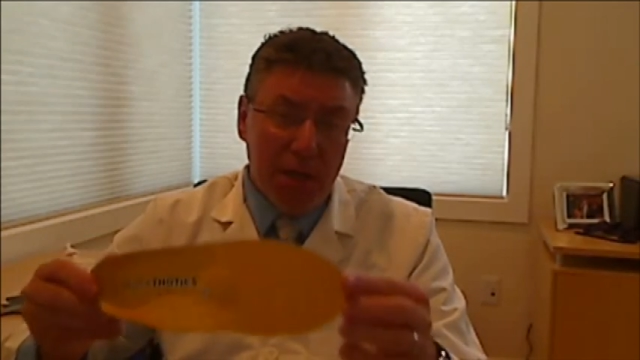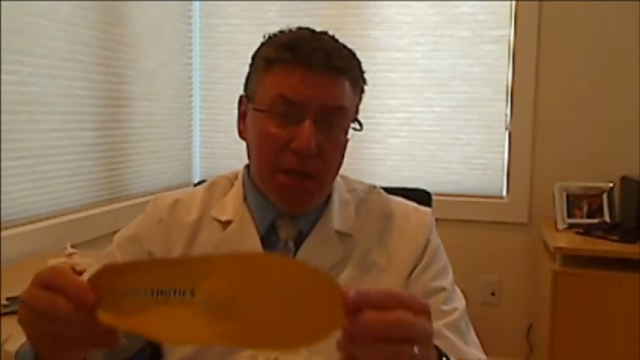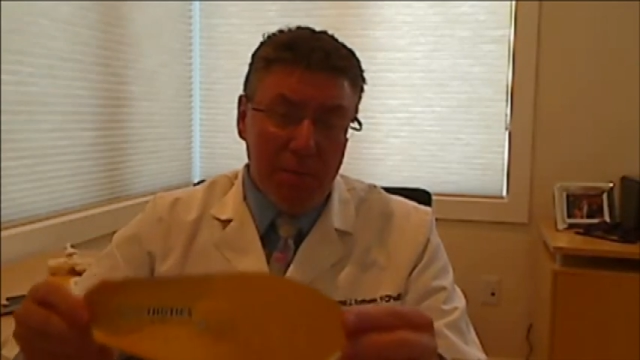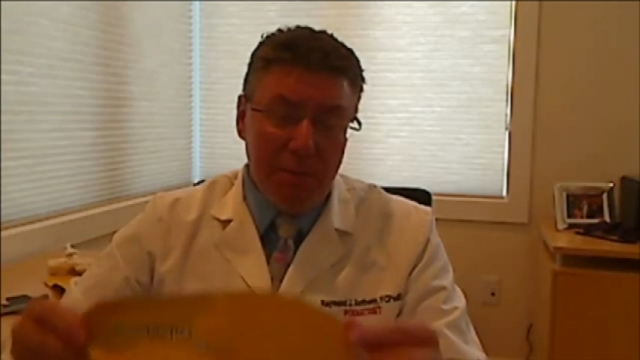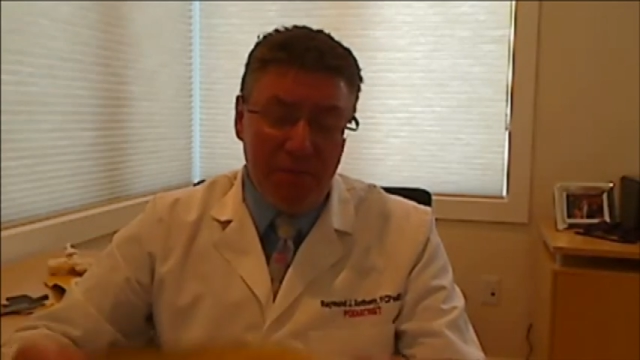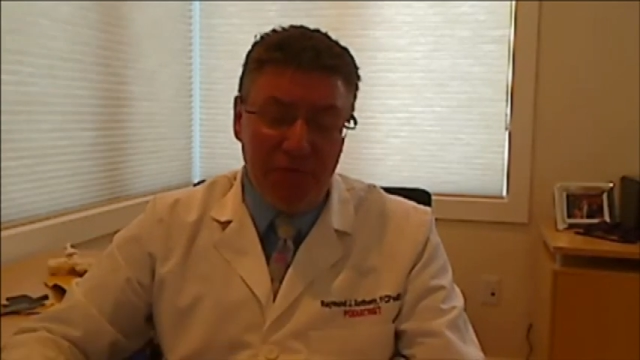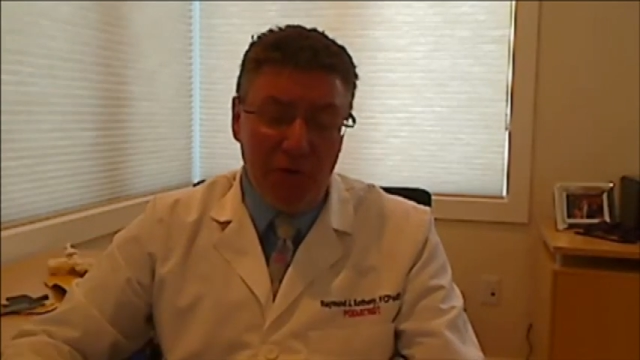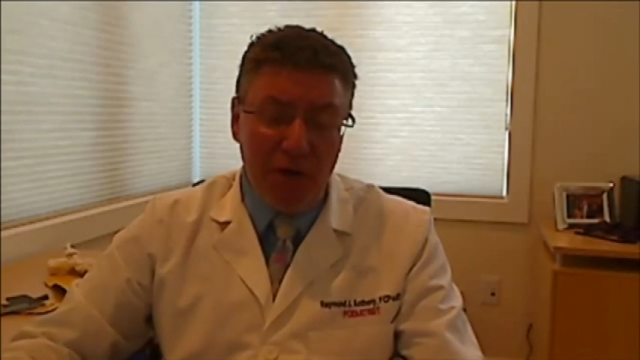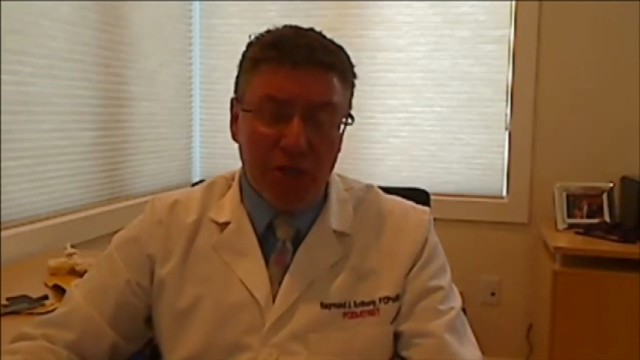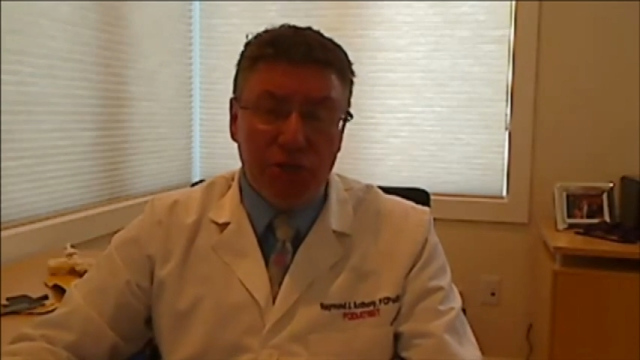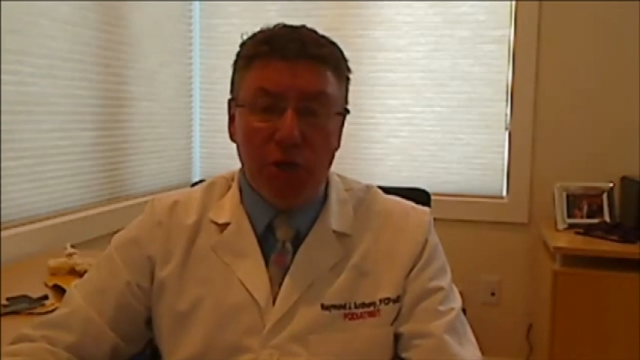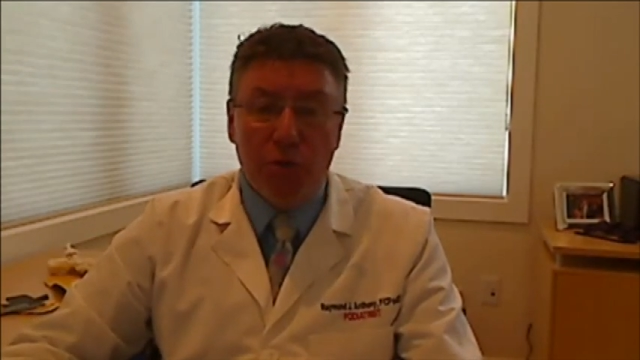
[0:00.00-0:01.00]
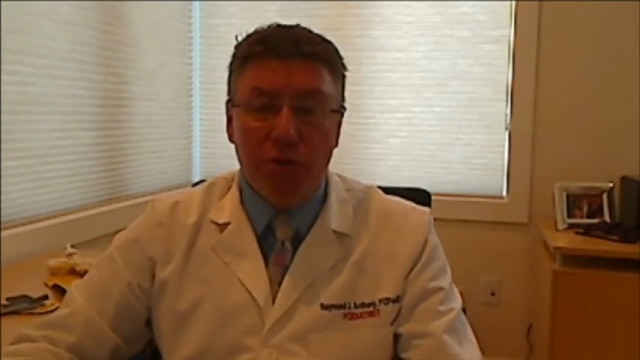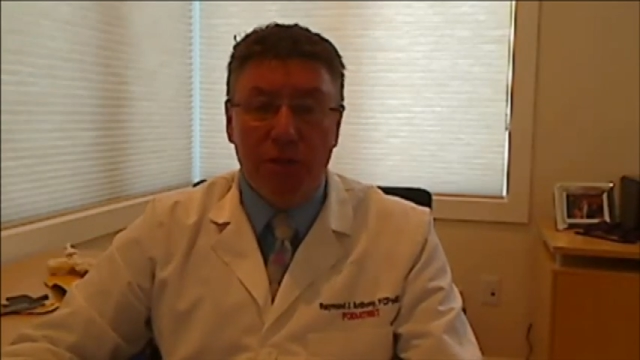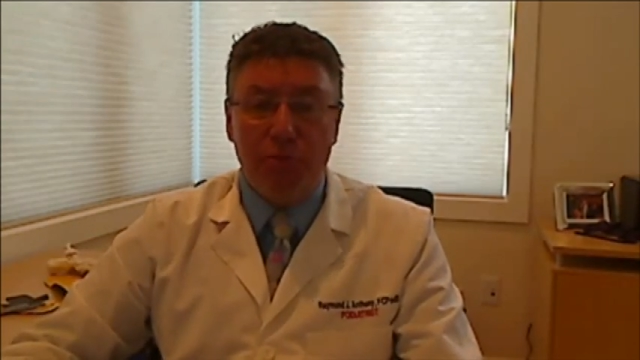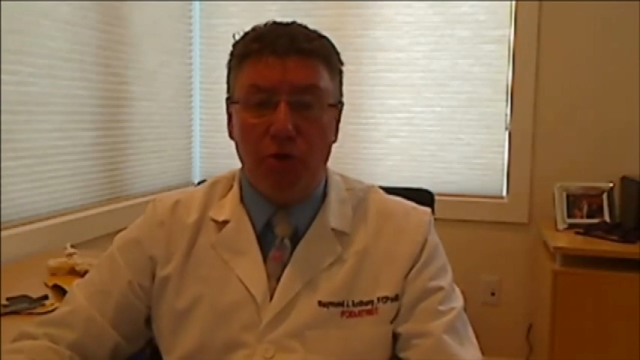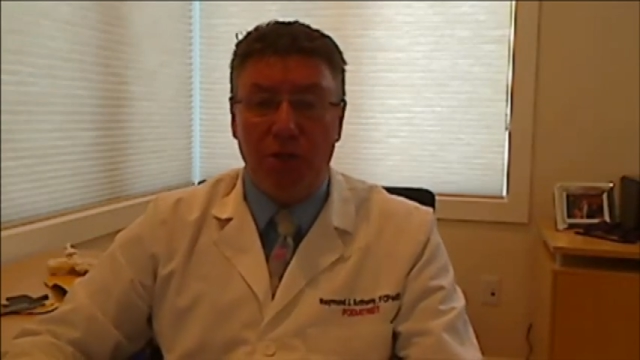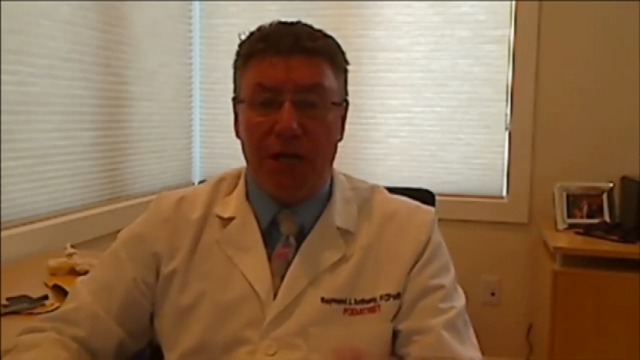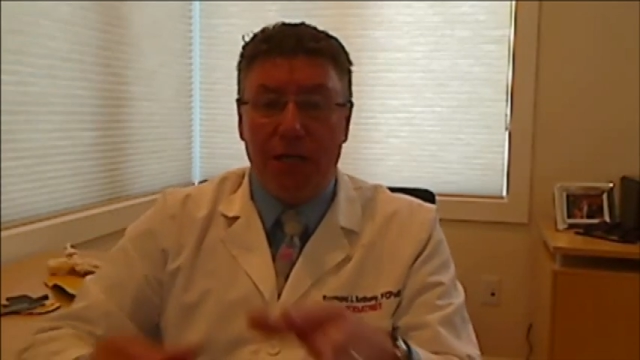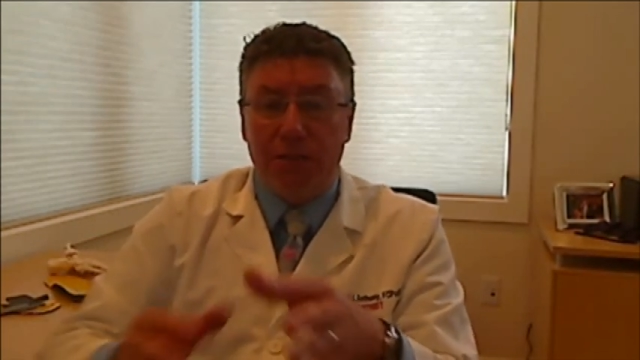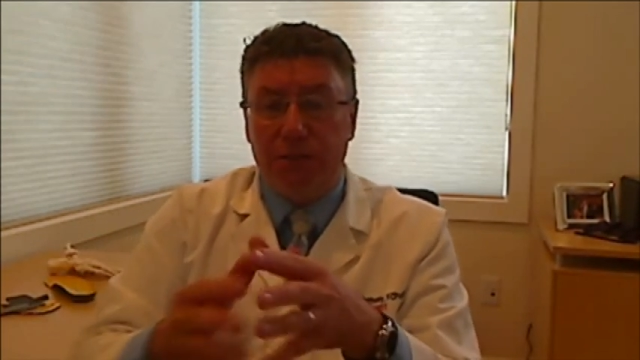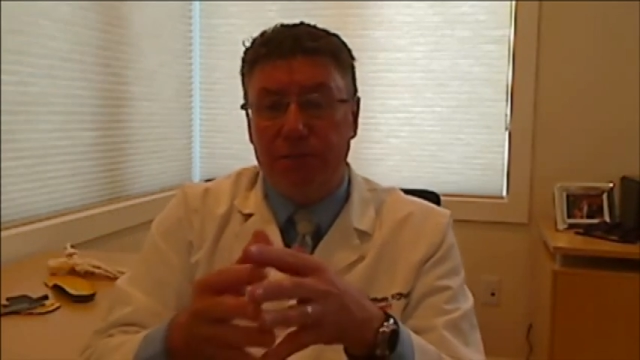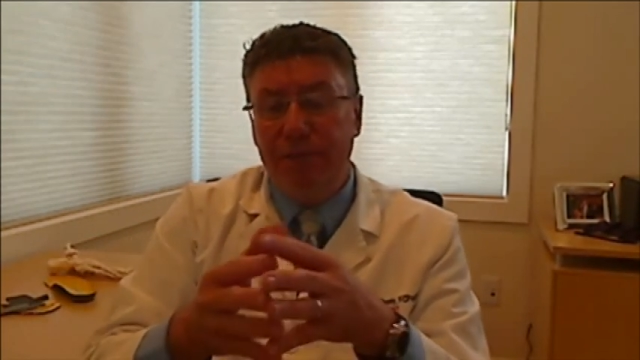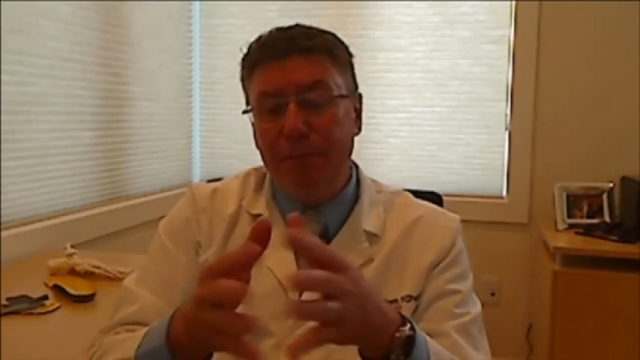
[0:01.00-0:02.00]
But before I show you the
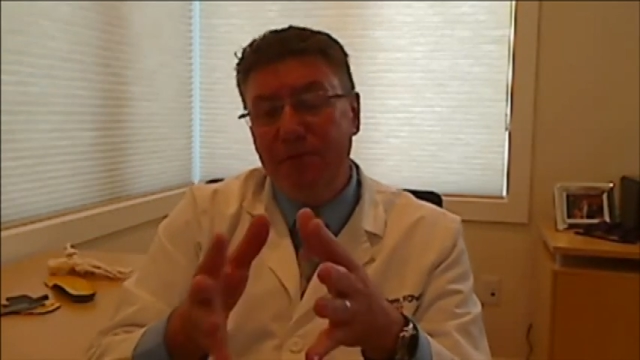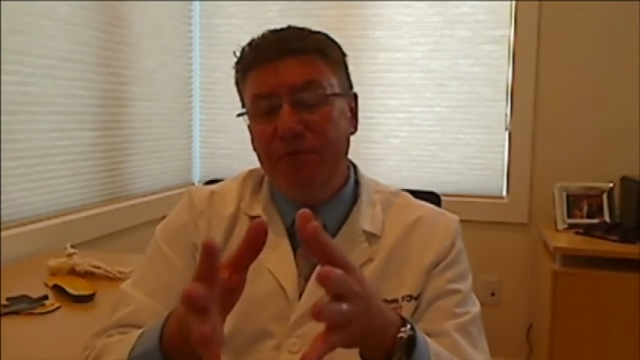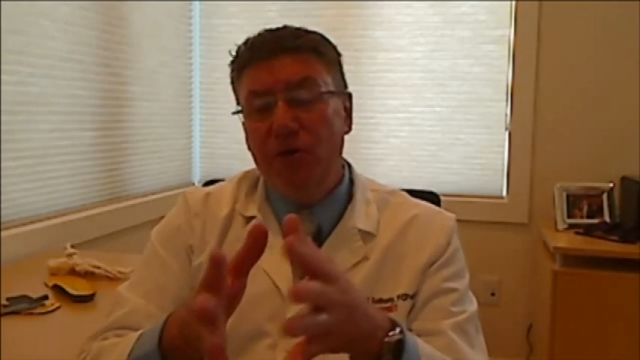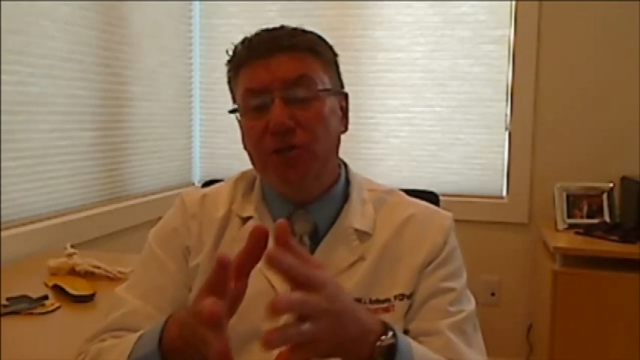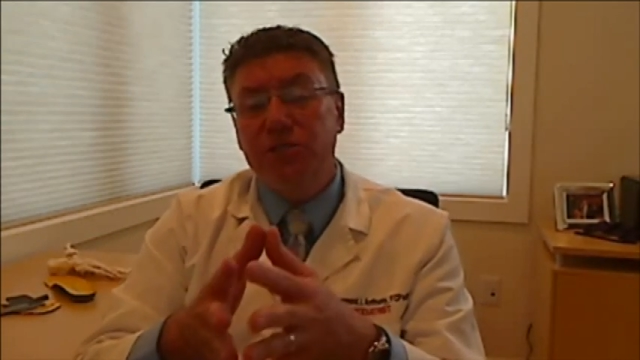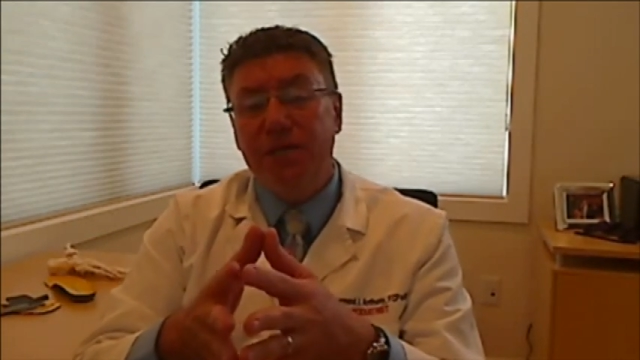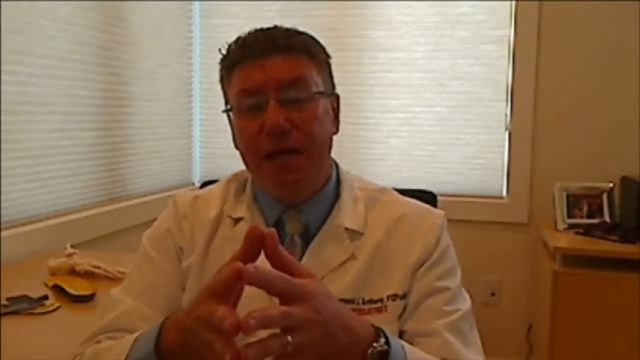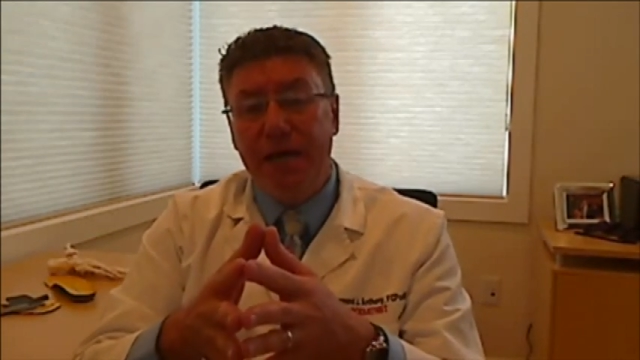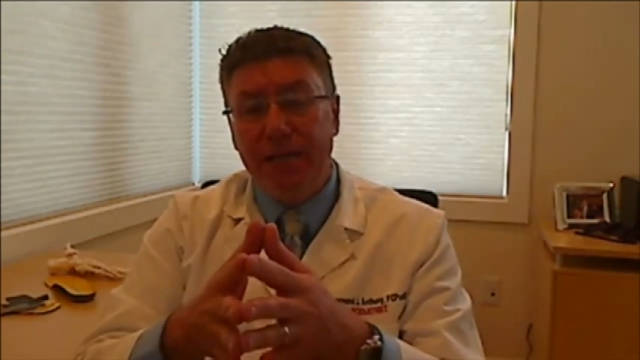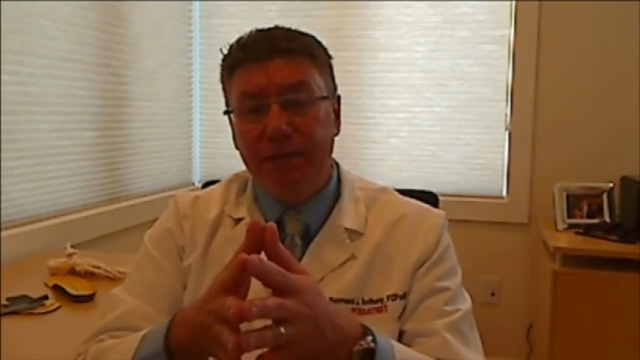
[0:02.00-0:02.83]
product, let me first say,